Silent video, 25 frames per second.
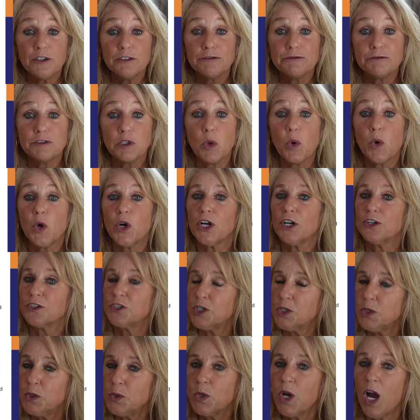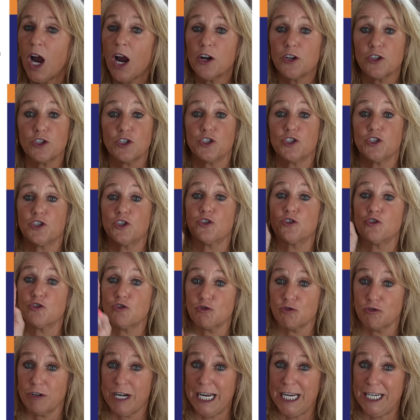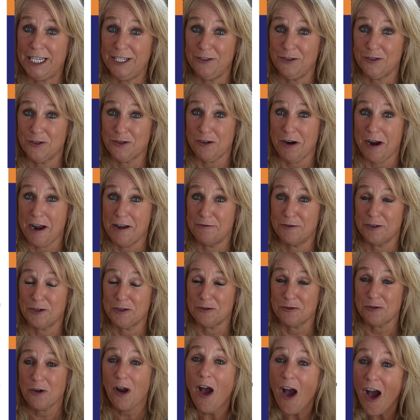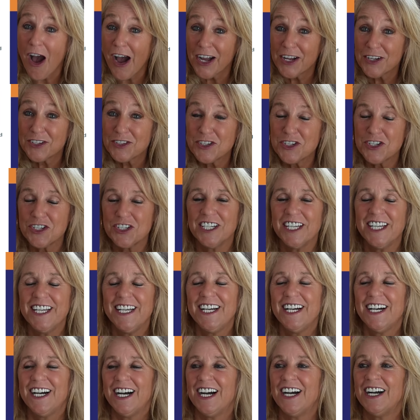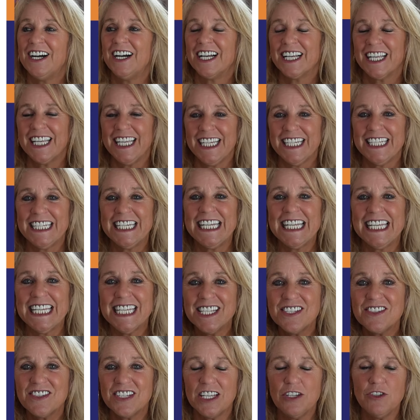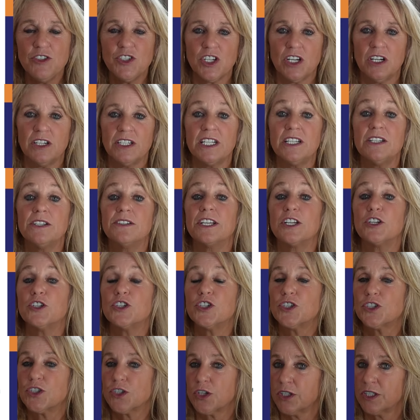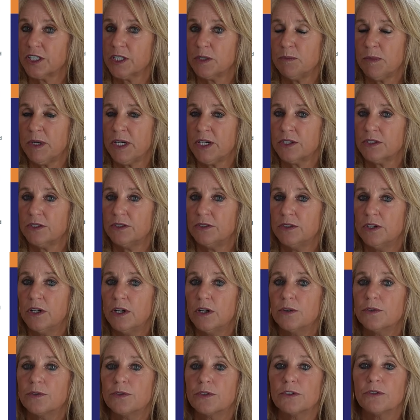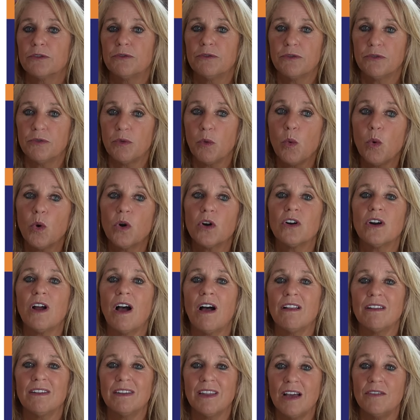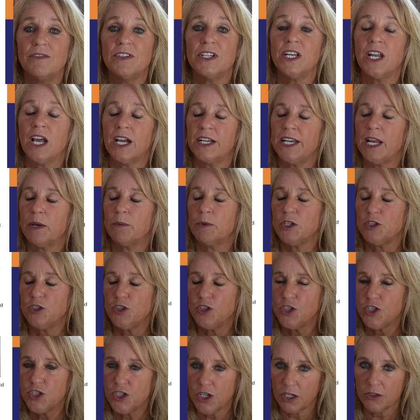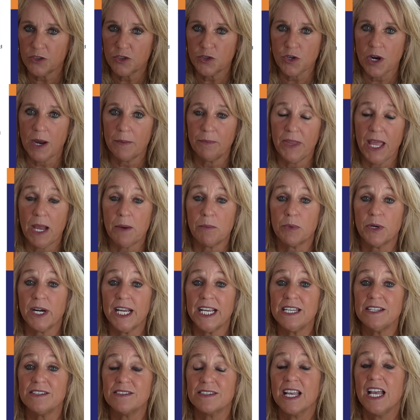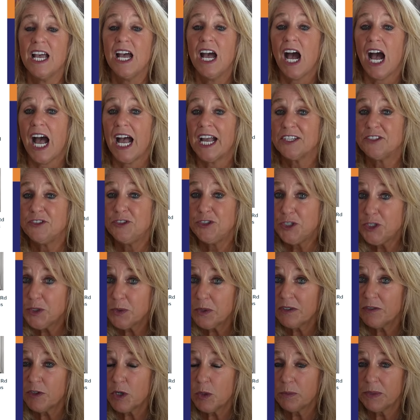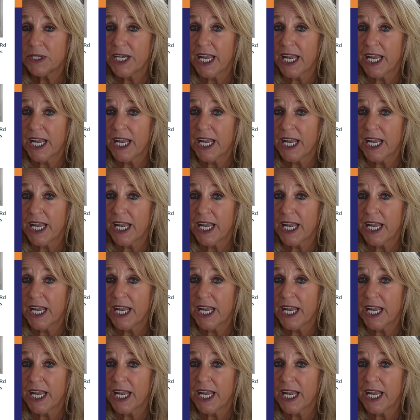floor, 2-car straight and drive garage. Again, in St. John is a Charlotte model for $411,900. We just dropped that price. I do have open